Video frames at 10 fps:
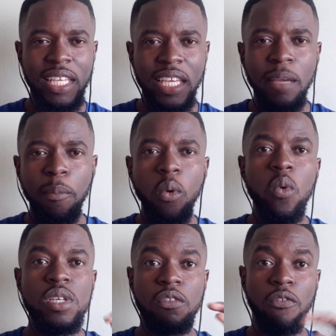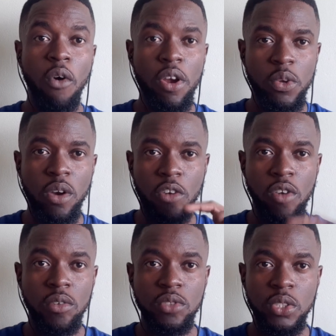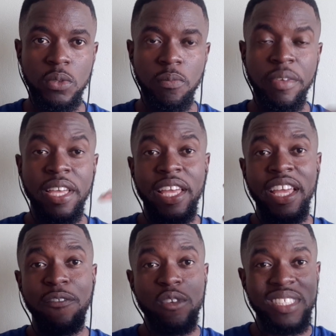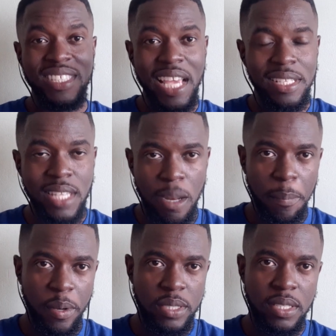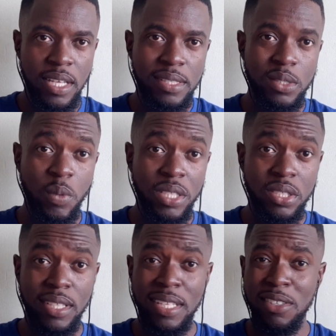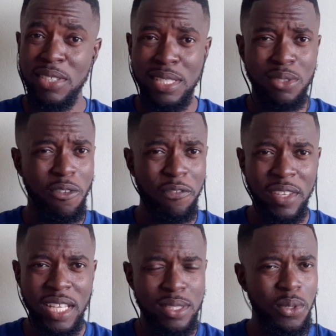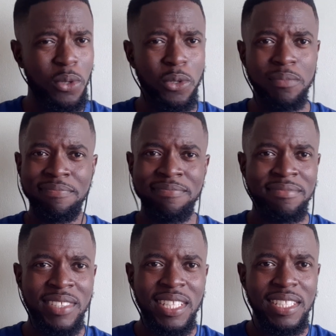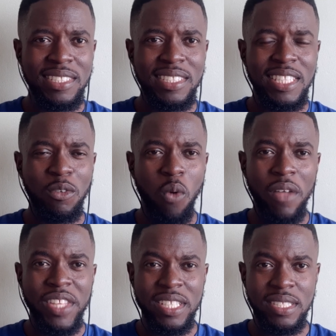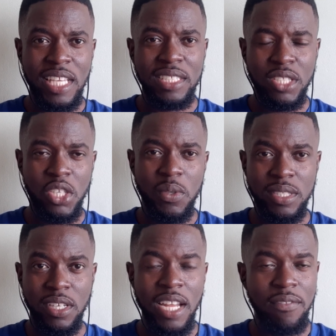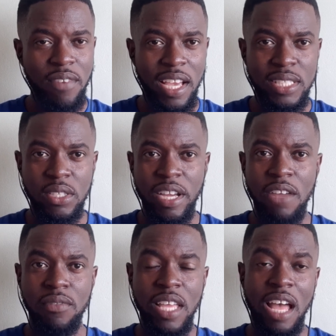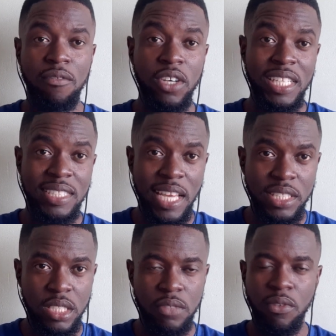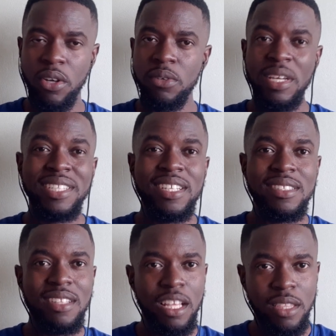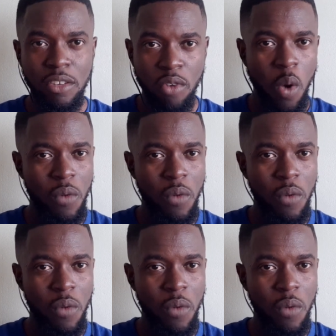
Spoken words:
keep who is for you around you. If you sense that a person has switched and you just don't feel as though what they're saying to you is good advice, or if they have good intentions for you, there's nothing wrong